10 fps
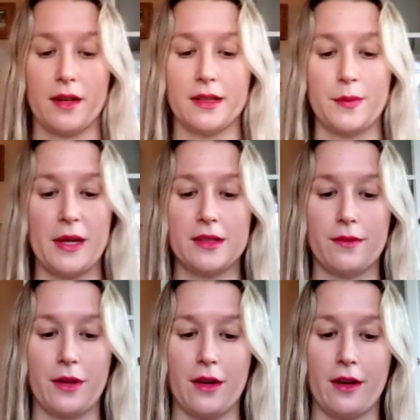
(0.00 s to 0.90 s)
a space
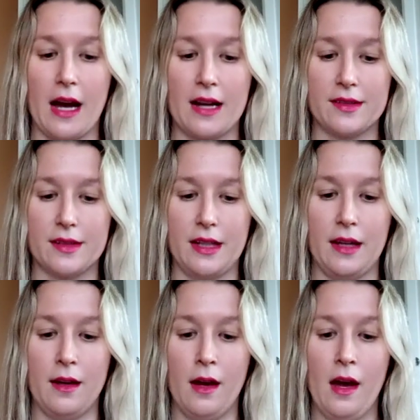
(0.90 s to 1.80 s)
of
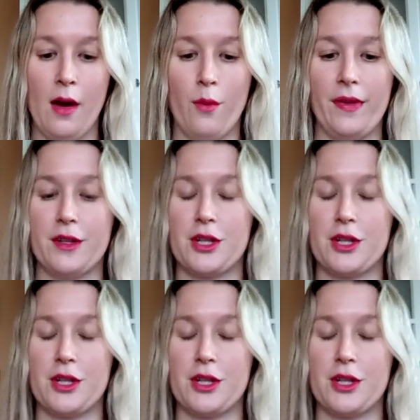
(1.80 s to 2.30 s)
curiosity. With the